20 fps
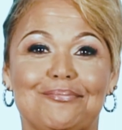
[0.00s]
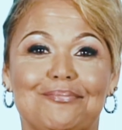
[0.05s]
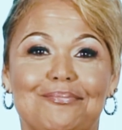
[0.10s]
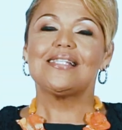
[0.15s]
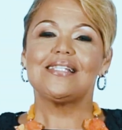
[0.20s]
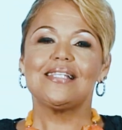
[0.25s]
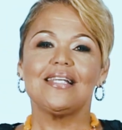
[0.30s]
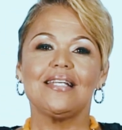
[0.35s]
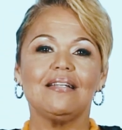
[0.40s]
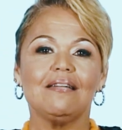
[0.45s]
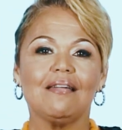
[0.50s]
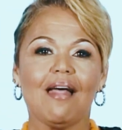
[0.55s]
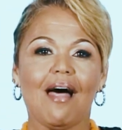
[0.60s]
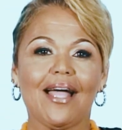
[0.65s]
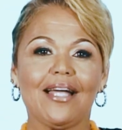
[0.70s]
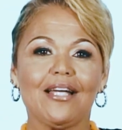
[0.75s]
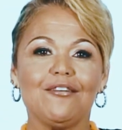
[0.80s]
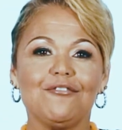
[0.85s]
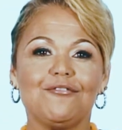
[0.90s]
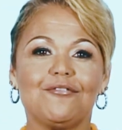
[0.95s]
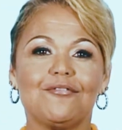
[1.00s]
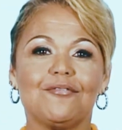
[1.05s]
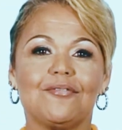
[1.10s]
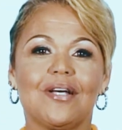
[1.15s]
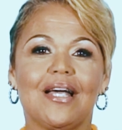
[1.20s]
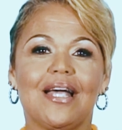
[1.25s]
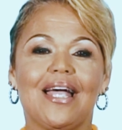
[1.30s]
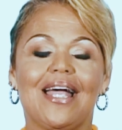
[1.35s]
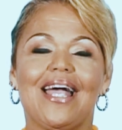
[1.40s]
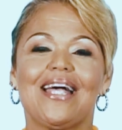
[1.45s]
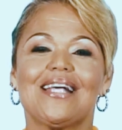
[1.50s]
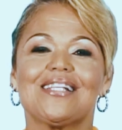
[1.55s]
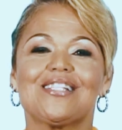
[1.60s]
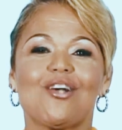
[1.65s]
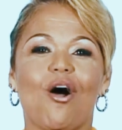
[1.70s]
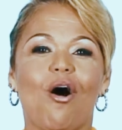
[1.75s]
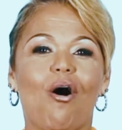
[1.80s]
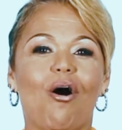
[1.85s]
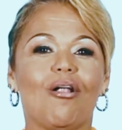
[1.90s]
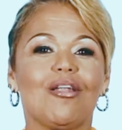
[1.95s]
See, life
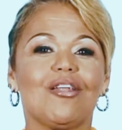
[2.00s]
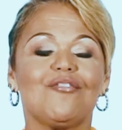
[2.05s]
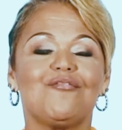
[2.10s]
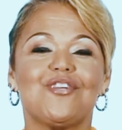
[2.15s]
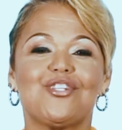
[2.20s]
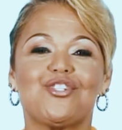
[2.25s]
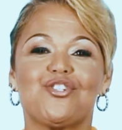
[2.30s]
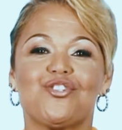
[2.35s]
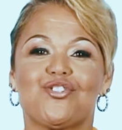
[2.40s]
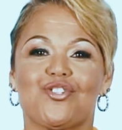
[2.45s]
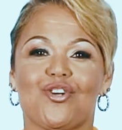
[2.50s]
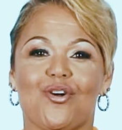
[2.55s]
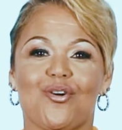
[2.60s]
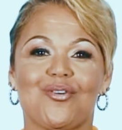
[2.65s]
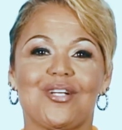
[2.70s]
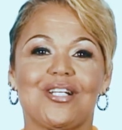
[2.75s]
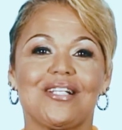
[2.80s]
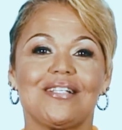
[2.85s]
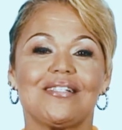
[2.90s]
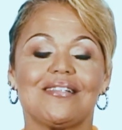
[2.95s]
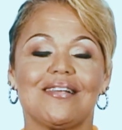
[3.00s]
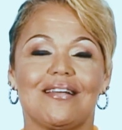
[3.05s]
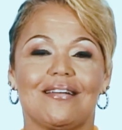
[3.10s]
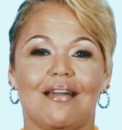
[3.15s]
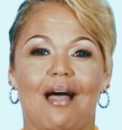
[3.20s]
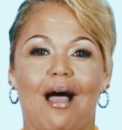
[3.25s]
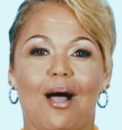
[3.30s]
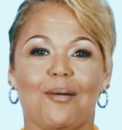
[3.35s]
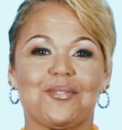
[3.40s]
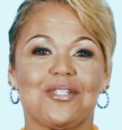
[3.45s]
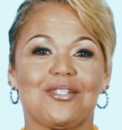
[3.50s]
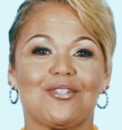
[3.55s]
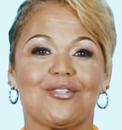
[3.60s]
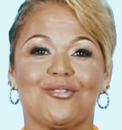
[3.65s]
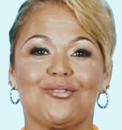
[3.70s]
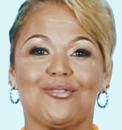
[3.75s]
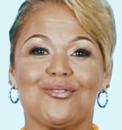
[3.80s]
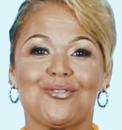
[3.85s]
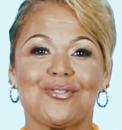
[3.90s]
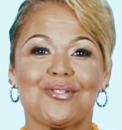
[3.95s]
has all of its journeys and
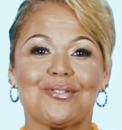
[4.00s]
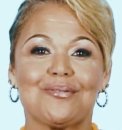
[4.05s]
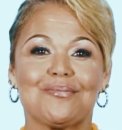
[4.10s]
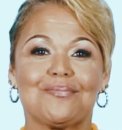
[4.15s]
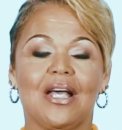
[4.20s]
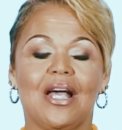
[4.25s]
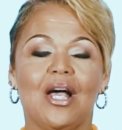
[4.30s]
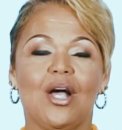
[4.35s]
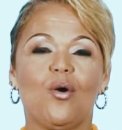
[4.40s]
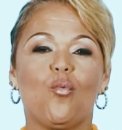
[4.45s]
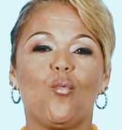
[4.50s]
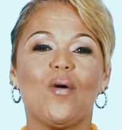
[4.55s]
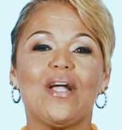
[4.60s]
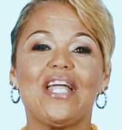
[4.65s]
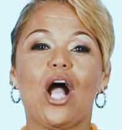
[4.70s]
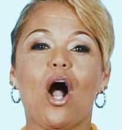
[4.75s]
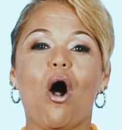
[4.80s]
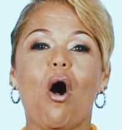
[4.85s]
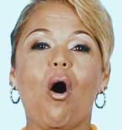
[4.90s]
obstacles. We